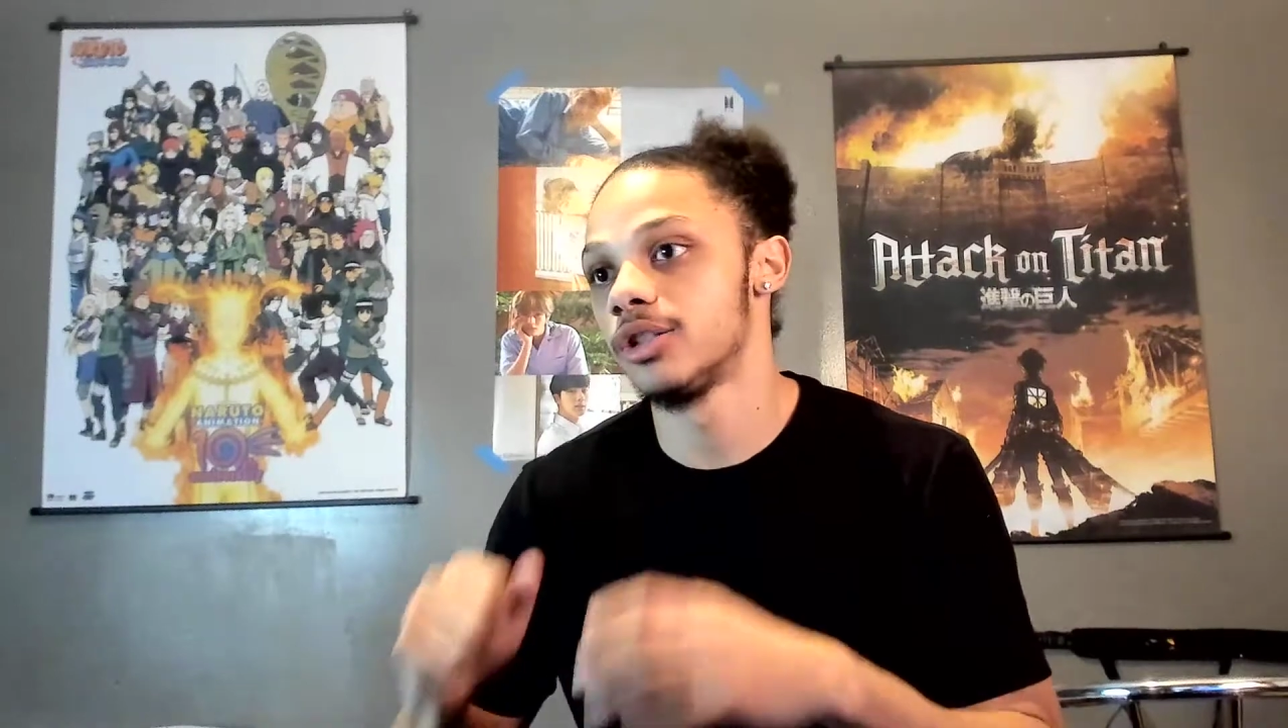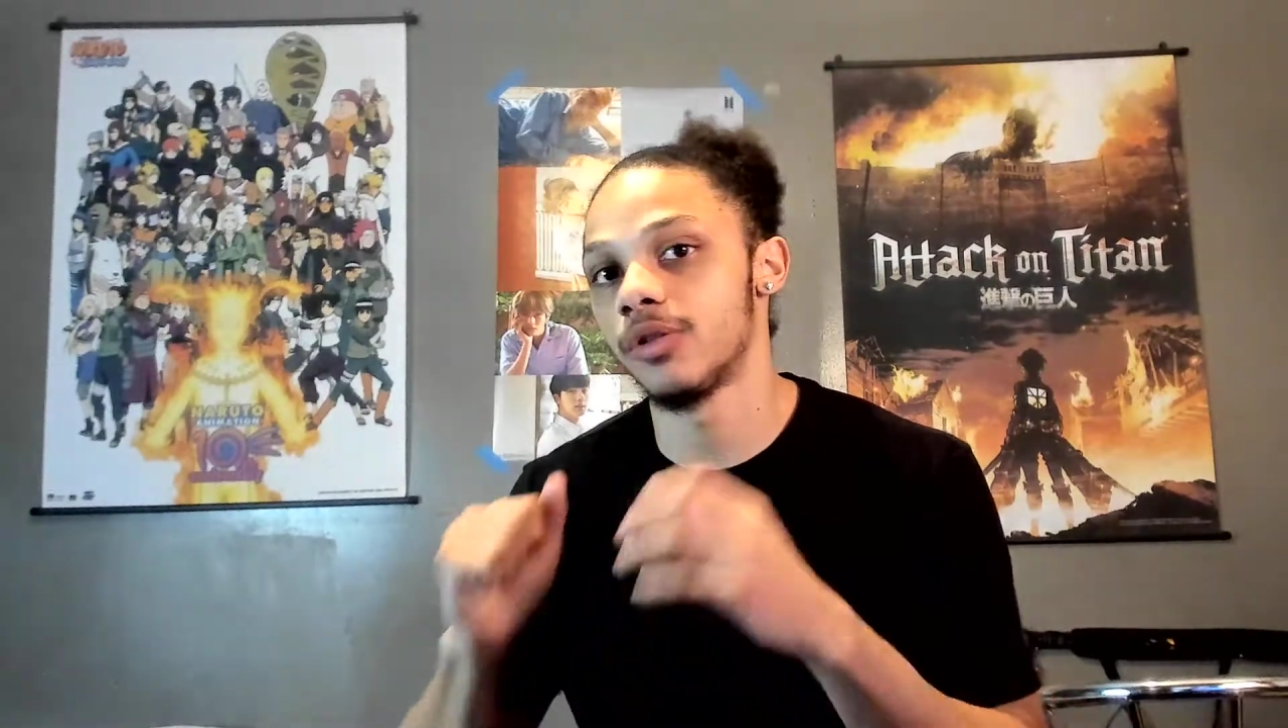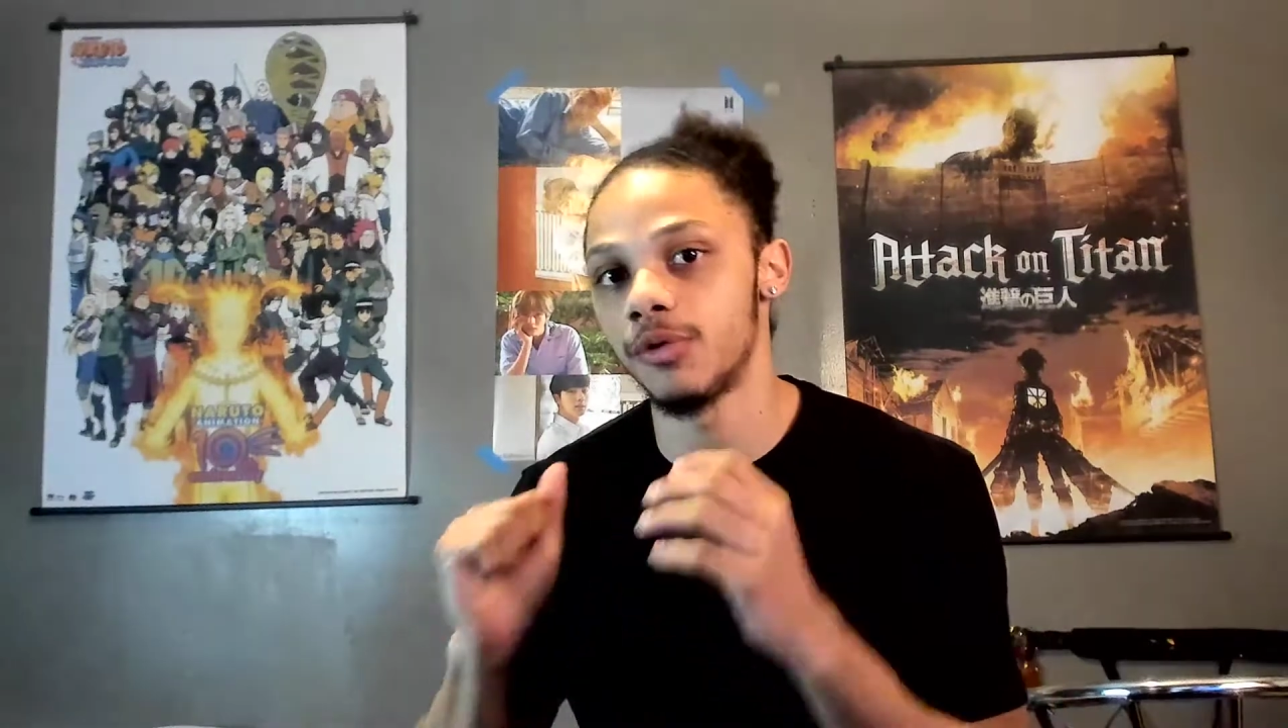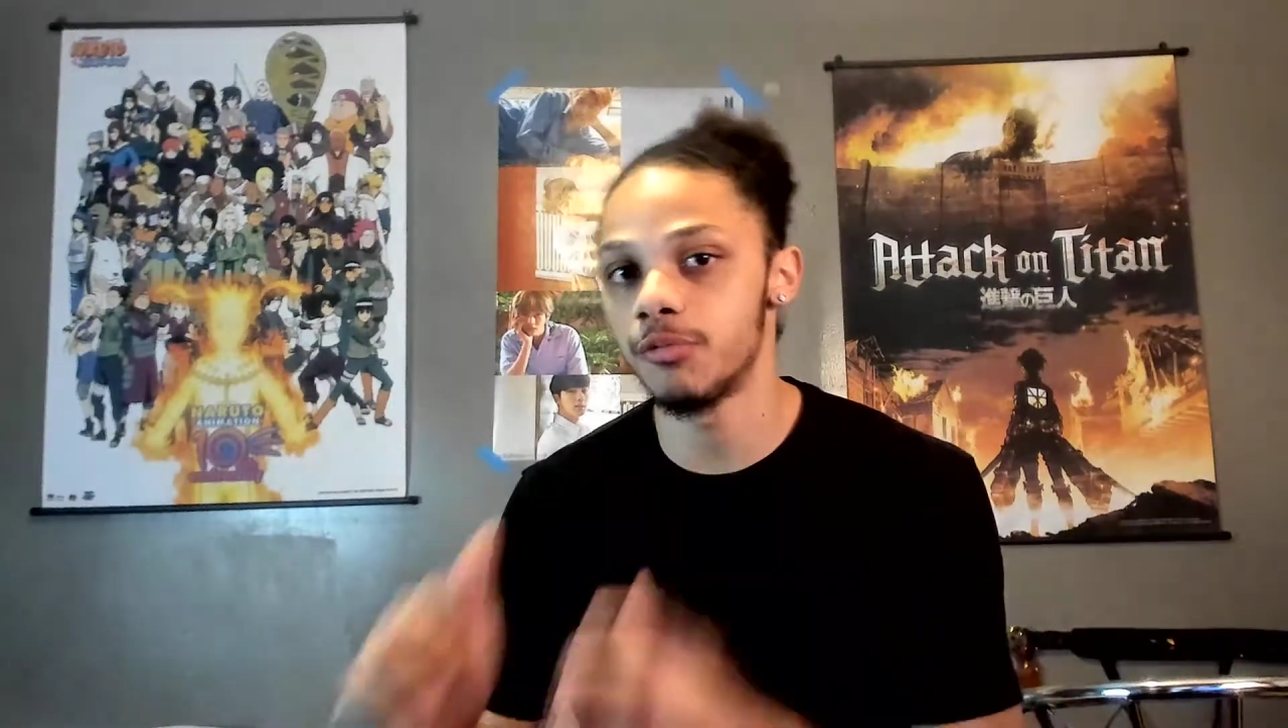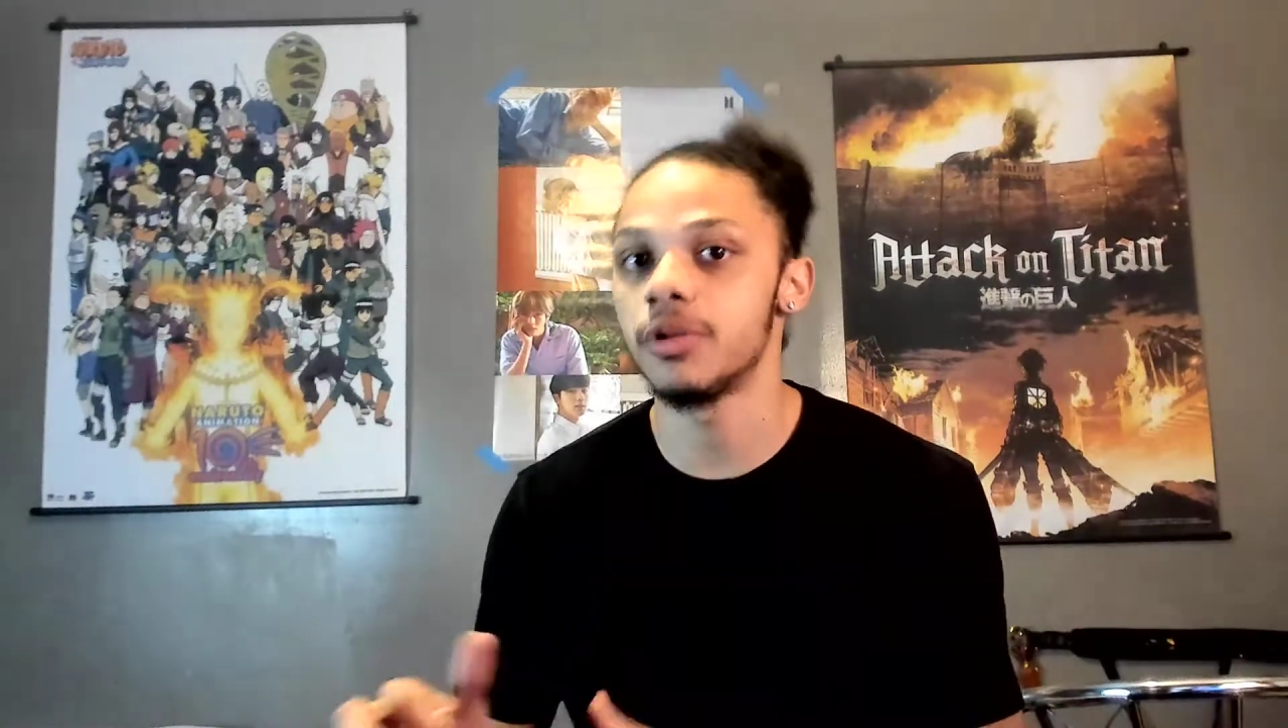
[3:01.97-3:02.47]
So
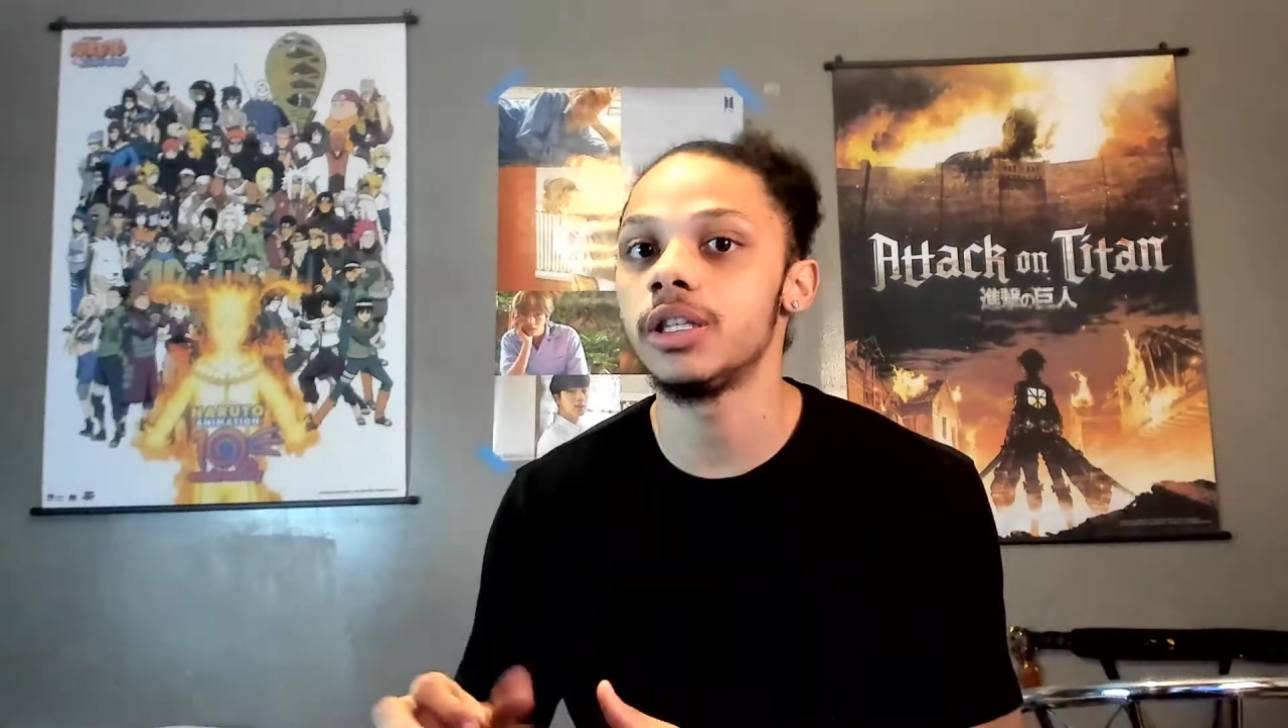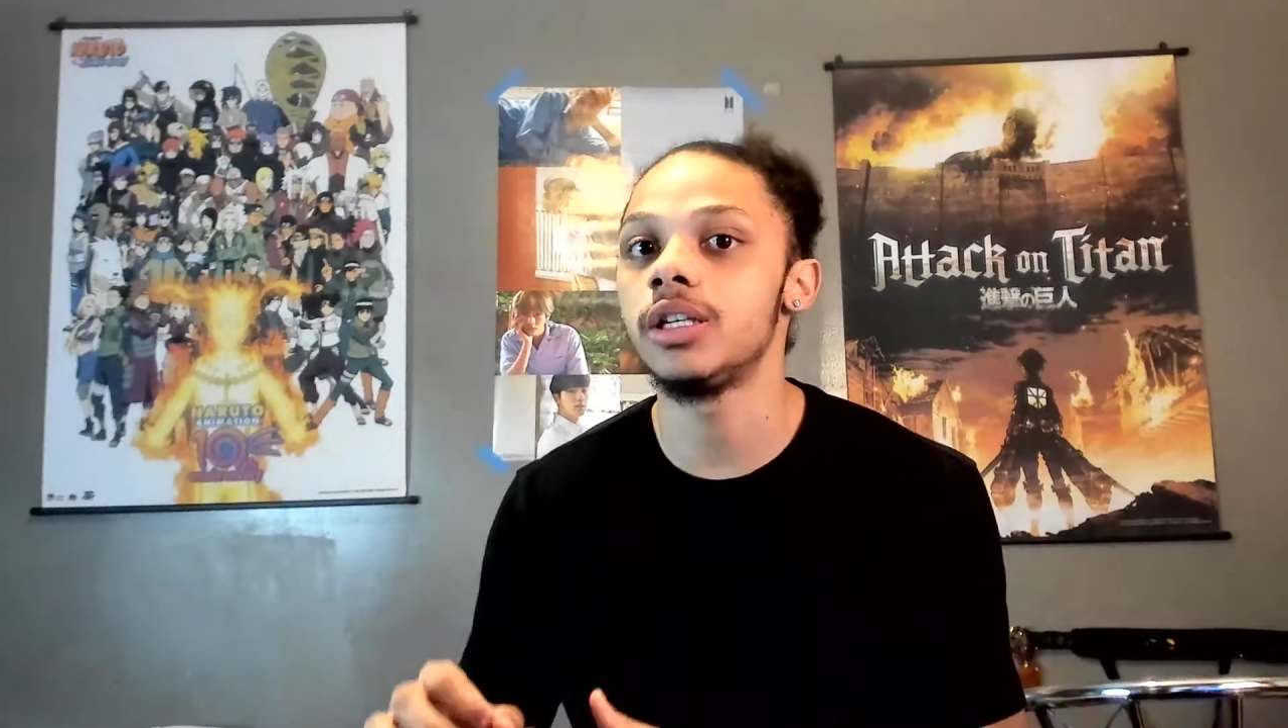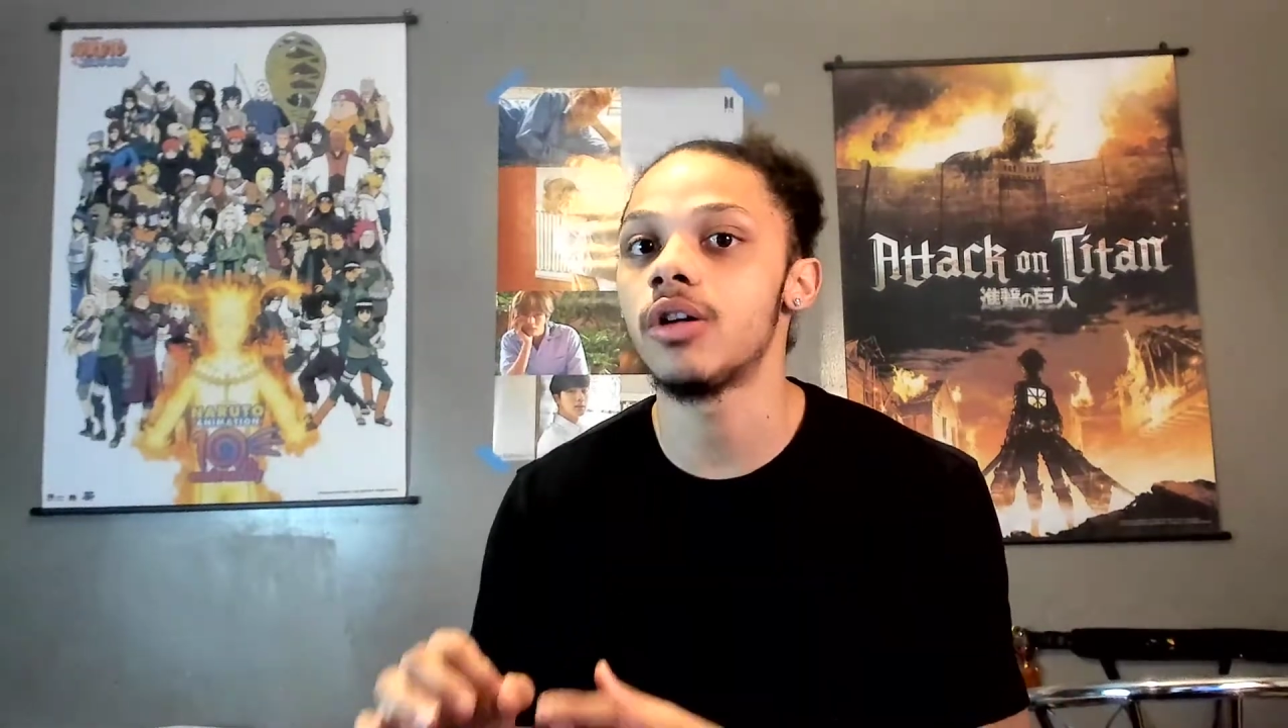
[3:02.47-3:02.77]
if you really